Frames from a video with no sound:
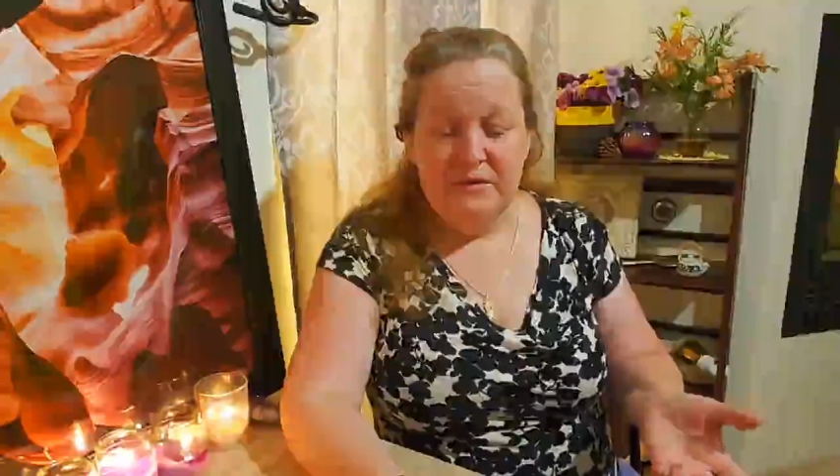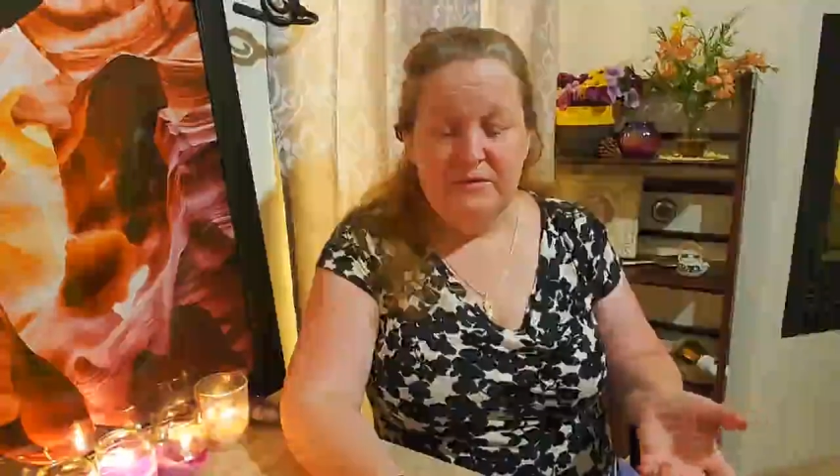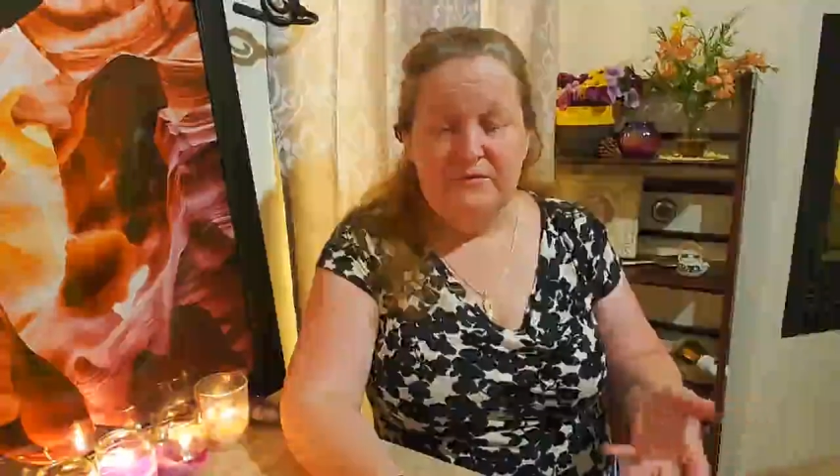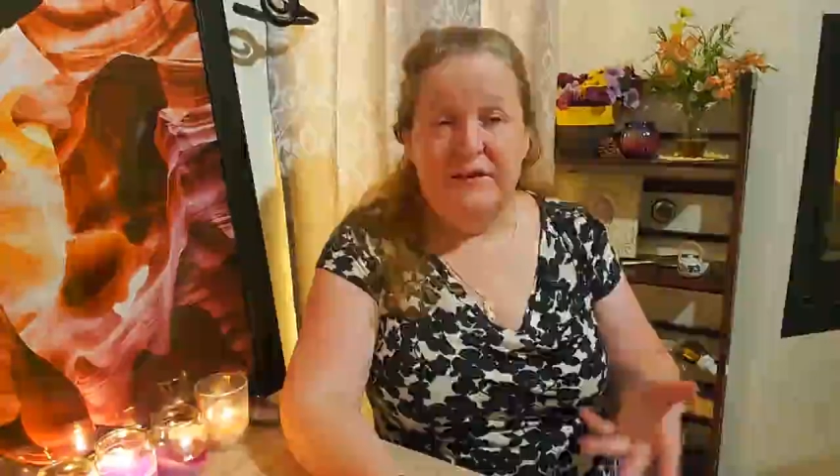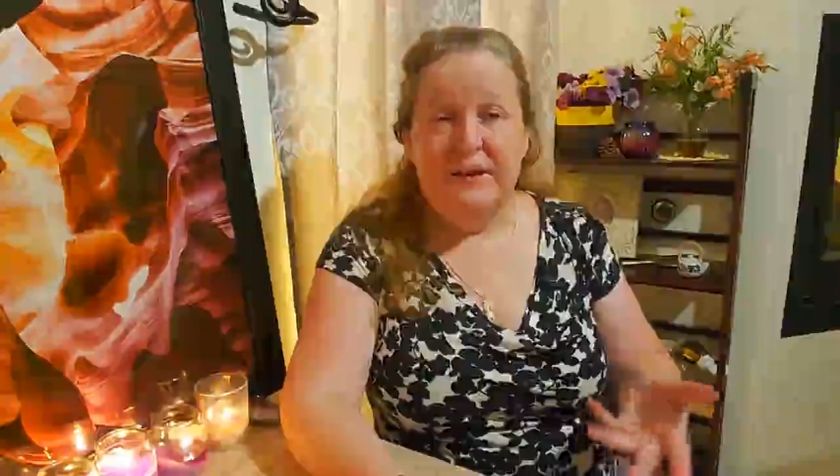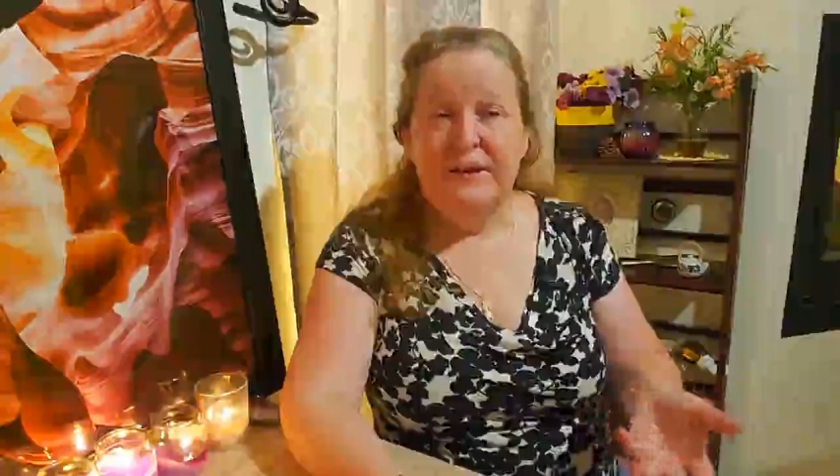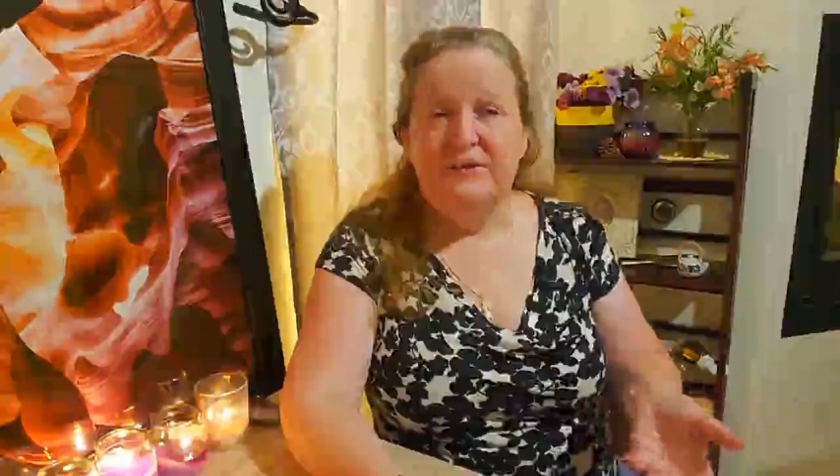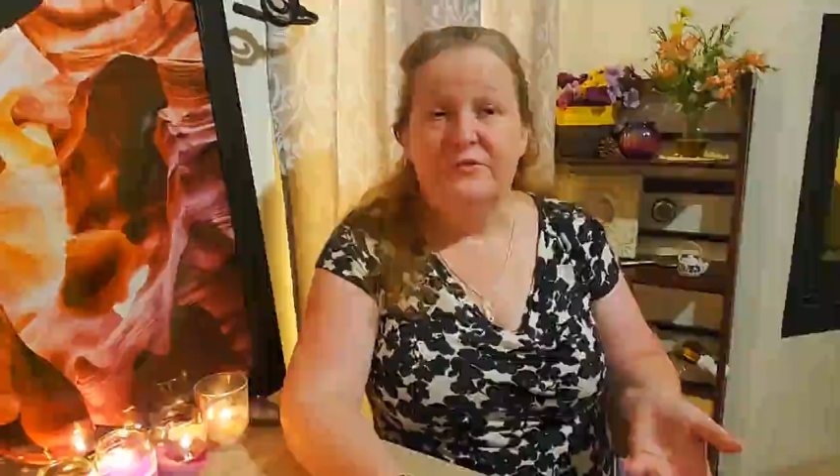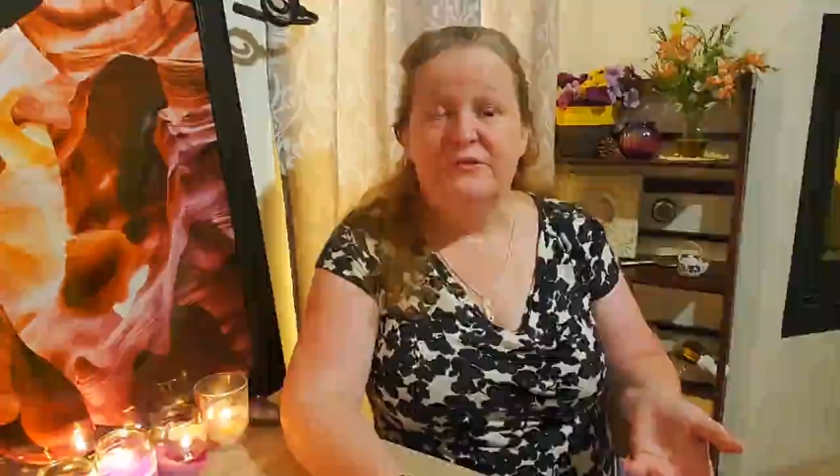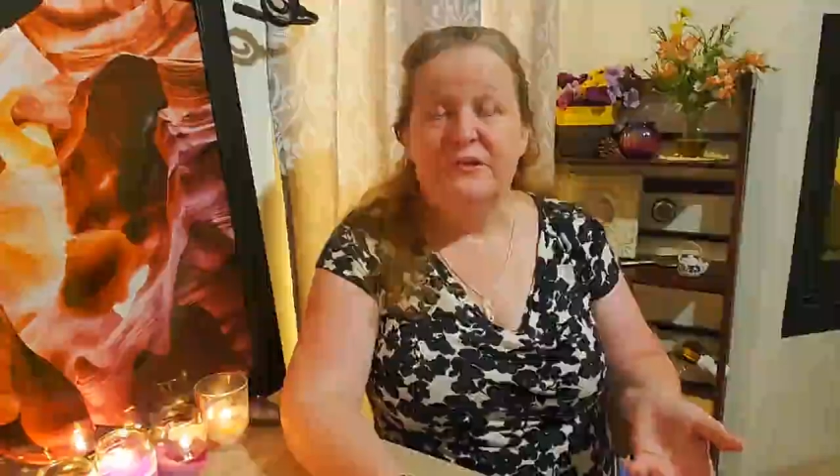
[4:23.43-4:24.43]

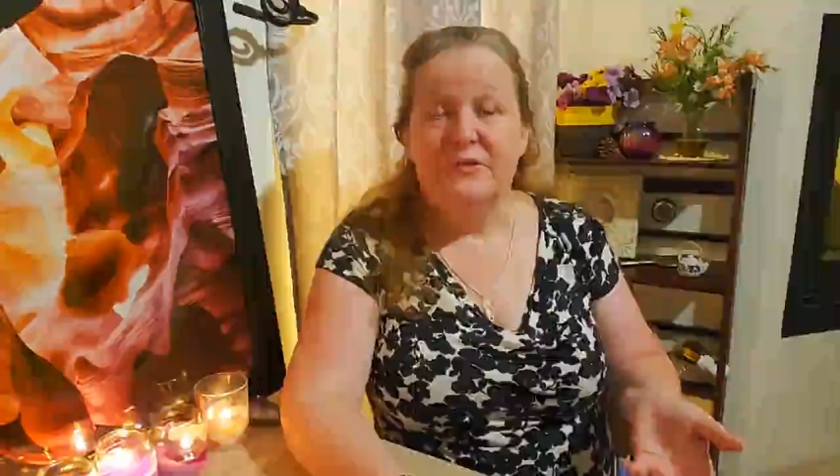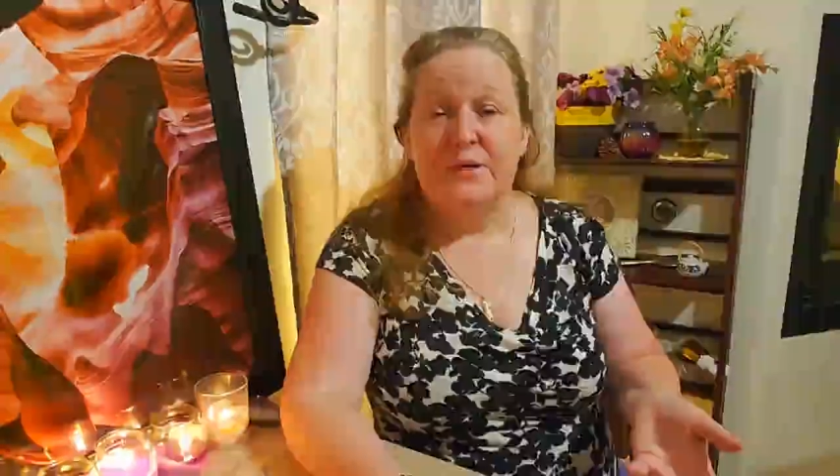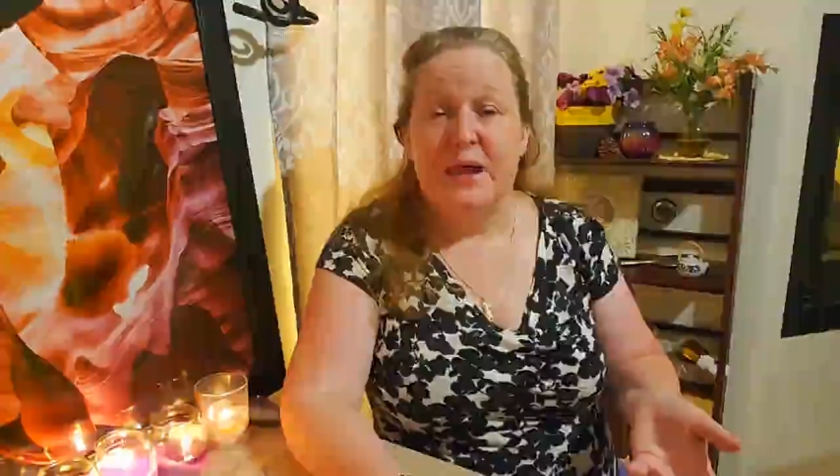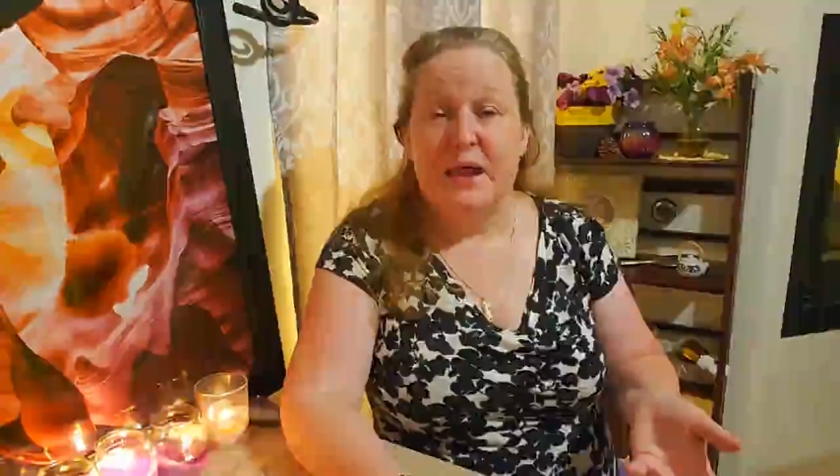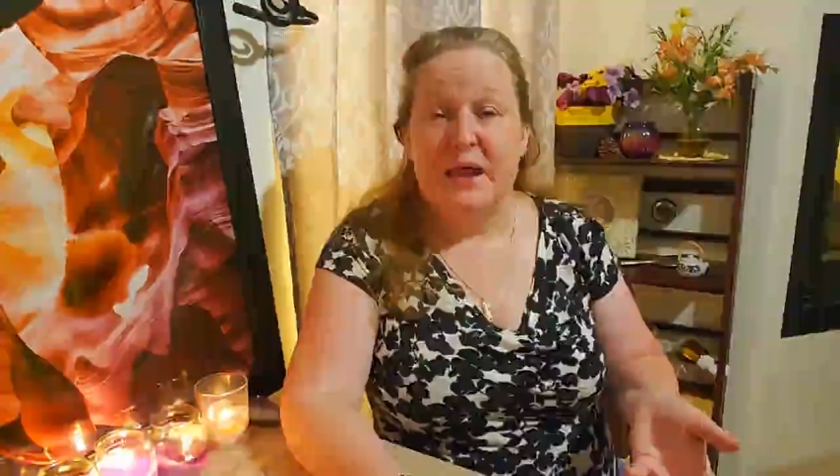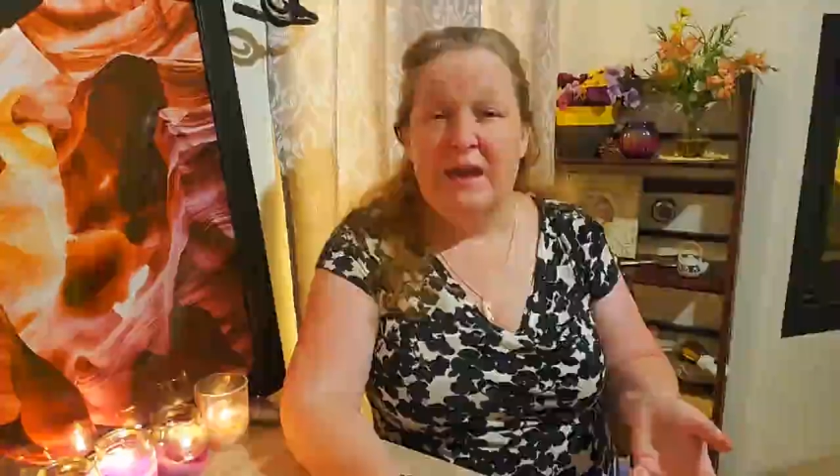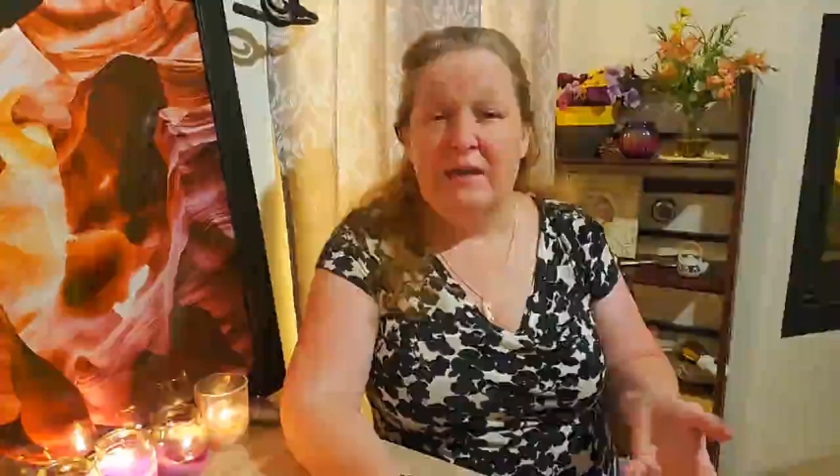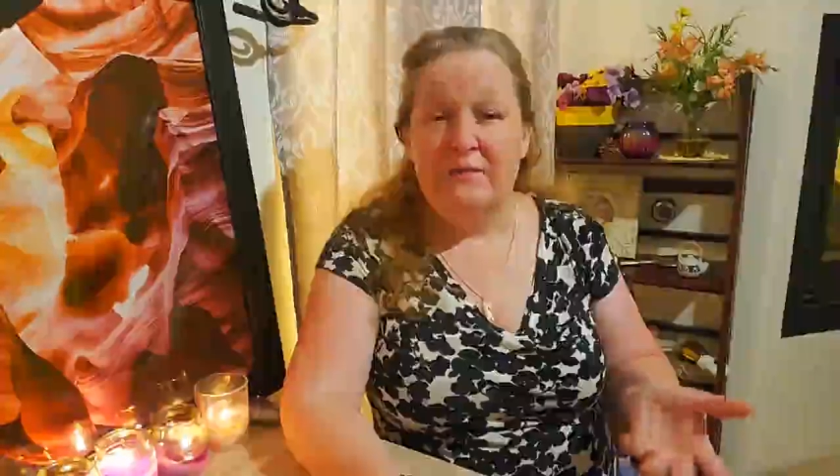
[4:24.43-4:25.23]
videos that we have